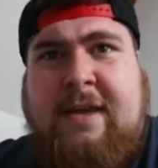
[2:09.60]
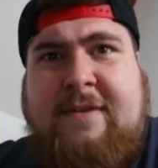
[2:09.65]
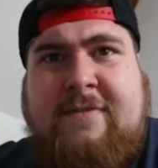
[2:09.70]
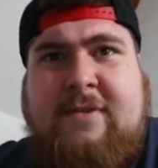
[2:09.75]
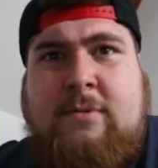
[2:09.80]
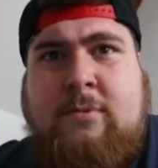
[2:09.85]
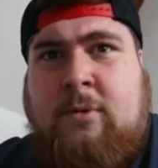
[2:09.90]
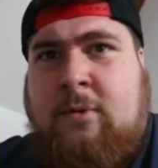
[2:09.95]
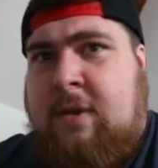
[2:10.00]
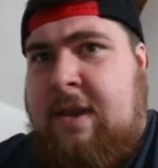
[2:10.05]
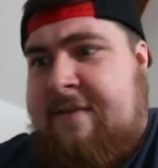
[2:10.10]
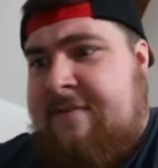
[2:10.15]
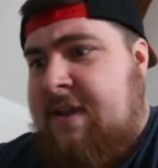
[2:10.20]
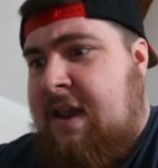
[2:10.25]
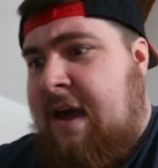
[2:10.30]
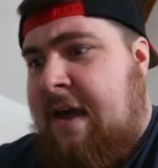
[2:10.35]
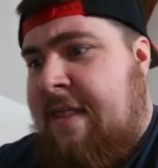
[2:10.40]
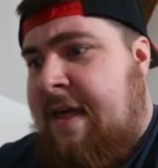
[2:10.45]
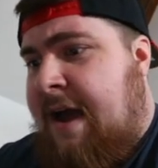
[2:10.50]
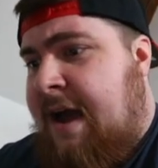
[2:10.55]
leave it
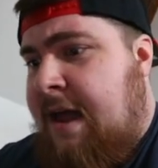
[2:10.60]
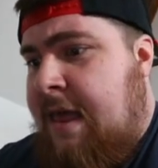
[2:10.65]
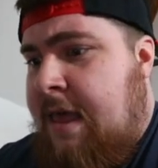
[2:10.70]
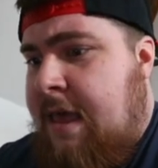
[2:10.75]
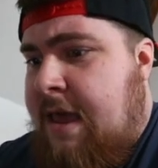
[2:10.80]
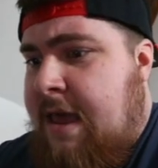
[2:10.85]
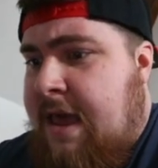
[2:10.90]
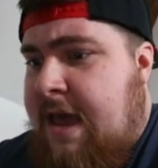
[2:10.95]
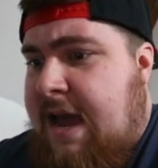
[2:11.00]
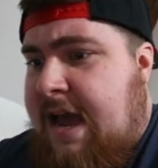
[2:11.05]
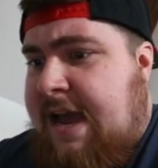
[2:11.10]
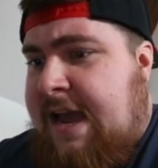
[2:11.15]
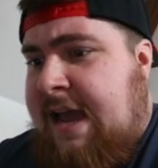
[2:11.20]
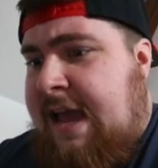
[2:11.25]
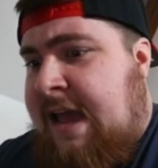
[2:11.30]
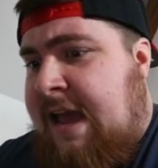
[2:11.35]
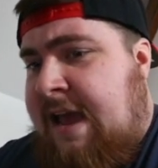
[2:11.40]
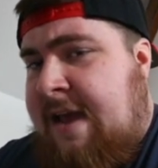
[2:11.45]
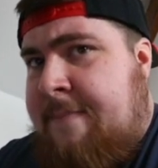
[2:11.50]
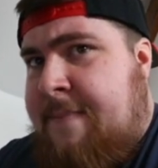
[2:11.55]
like that.
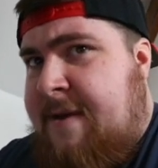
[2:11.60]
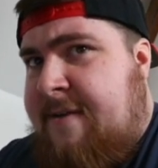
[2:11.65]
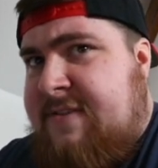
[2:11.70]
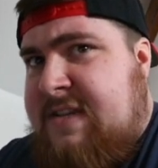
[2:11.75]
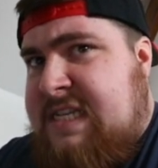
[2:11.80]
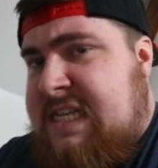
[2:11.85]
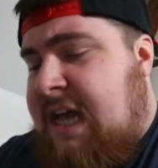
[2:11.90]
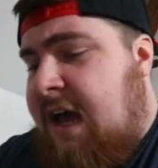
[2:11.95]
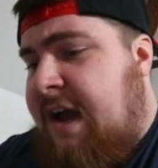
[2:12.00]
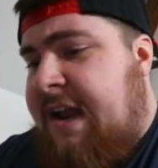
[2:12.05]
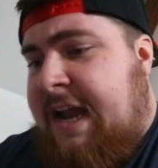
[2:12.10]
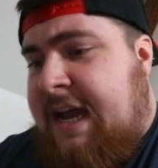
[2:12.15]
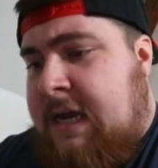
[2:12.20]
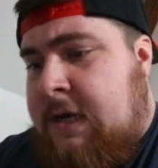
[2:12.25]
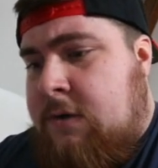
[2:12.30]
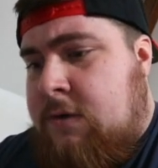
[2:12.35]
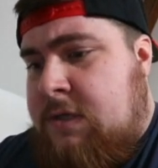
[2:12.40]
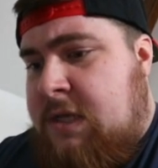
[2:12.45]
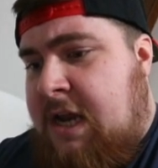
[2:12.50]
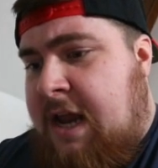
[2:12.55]
A bit of a side
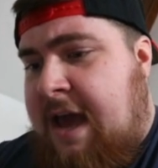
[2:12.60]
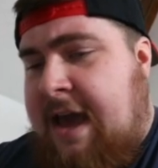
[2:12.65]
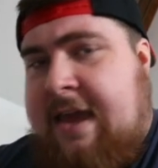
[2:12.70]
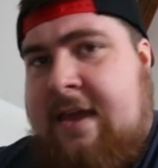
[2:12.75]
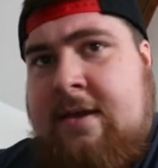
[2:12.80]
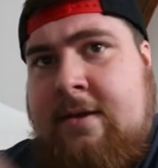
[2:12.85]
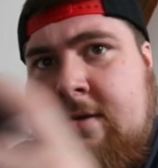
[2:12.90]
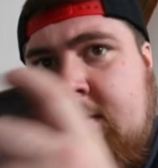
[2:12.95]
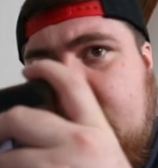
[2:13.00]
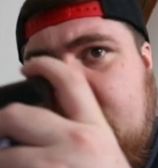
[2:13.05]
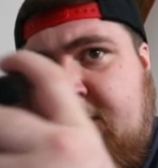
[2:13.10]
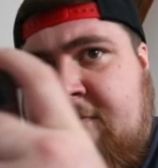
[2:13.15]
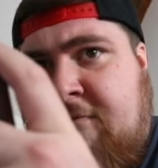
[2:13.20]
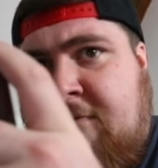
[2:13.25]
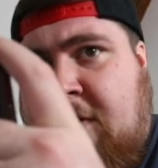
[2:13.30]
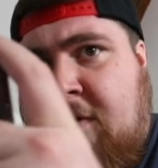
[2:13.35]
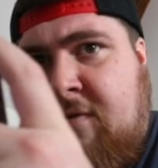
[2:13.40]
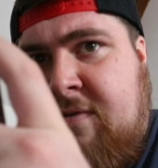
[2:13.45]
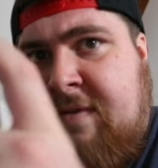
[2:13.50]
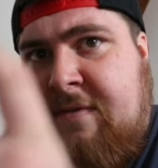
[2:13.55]
angle today.
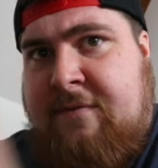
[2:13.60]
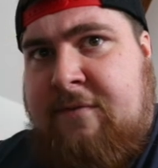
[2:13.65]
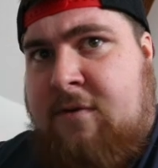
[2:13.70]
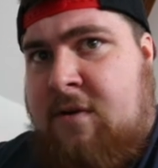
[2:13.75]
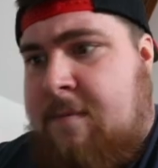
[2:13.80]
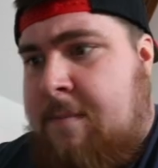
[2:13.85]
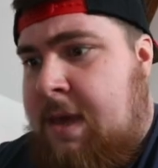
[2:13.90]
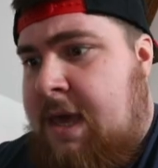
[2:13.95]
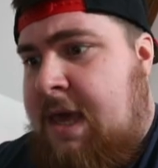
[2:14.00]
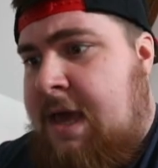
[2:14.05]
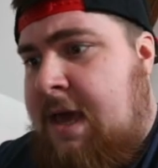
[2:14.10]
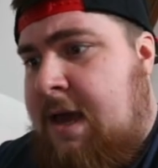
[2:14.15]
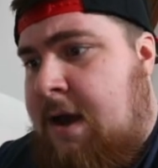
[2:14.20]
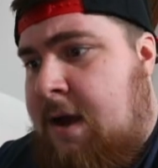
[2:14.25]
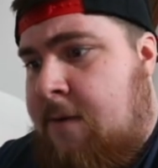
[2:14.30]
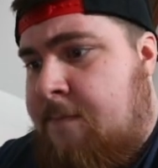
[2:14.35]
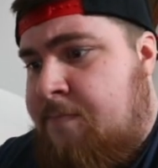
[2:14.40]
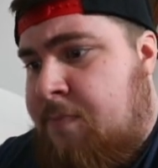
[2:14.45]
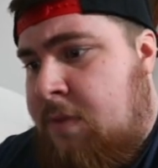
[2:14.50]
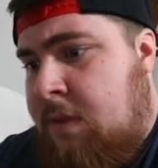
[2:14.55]
Frames in front of me
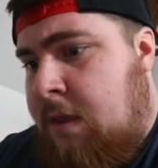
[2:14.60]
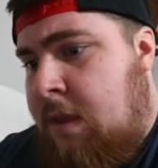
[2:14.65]
here.